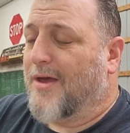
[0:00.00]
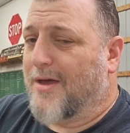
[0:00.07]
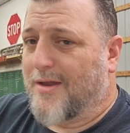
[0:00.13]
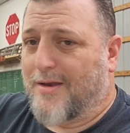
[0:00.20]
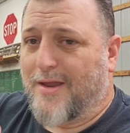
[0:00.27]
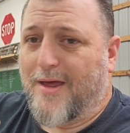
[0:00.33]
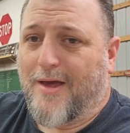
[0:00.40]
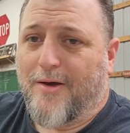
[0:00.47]

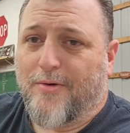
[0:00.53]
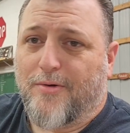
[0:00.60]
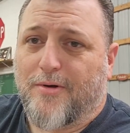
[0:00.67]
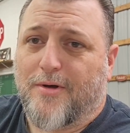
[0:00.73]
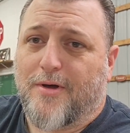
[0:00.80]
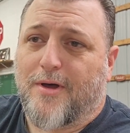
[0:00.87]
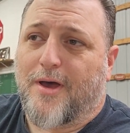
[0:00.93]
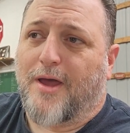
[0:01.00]
Now,
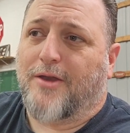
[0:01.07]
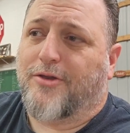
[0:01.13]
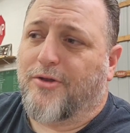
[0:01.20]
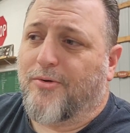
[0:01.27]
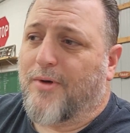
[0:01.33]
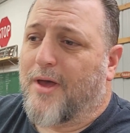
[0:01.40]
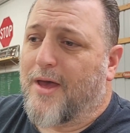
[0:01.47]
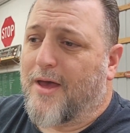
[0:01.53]
I do
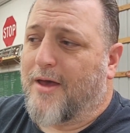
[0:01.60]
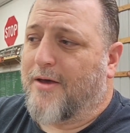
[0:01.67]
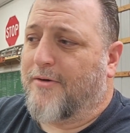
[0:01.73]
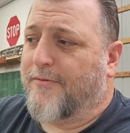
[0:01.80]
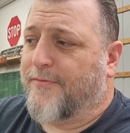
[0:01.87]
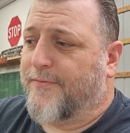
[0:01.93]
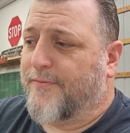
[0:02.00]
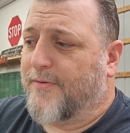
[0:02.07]

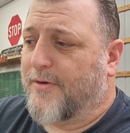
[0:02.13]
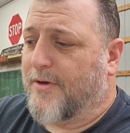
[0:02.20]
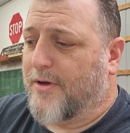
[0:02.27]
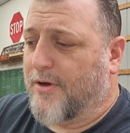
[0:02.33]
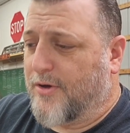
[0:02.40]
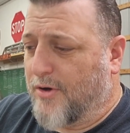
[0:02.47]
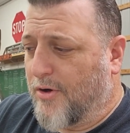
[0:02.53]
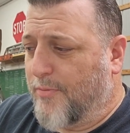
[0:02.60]
have a
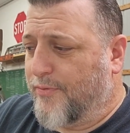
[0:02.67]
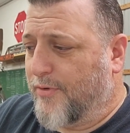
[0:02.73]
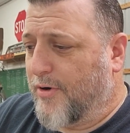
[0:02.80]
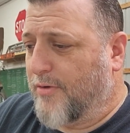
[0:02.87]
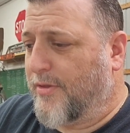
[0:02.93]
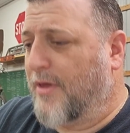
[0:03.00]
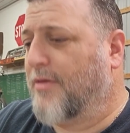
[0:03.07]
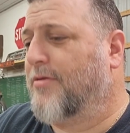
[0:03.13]
GoPro
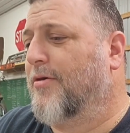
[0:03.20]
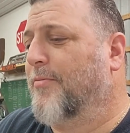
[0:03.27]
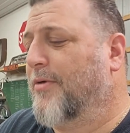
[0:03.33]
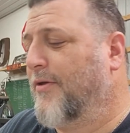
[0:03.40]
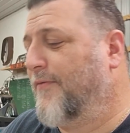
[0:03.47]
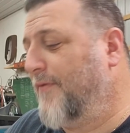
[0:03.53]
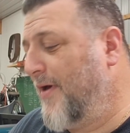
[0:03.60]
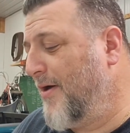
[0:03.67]
that somebody
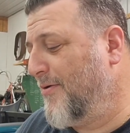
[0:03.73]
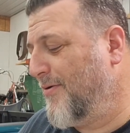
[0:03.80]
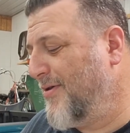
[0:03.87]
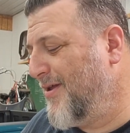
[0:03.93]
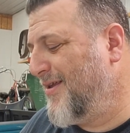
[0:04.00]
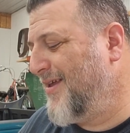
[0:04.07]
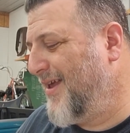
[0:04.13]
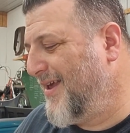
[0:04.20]
found
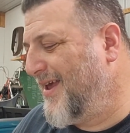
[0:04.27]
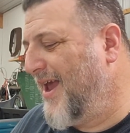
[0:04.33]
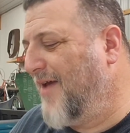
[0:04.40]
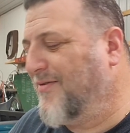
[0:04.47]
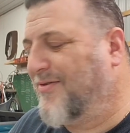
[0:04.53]
and gave